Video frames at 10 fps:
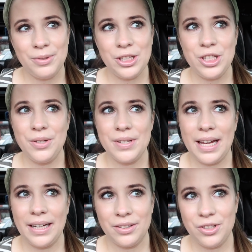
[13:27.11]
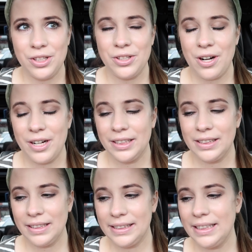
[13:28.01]
when she was like just starting
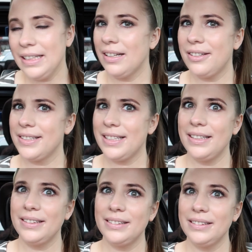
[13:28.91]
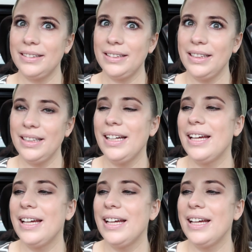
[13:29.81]
to listen, and I was like, okay.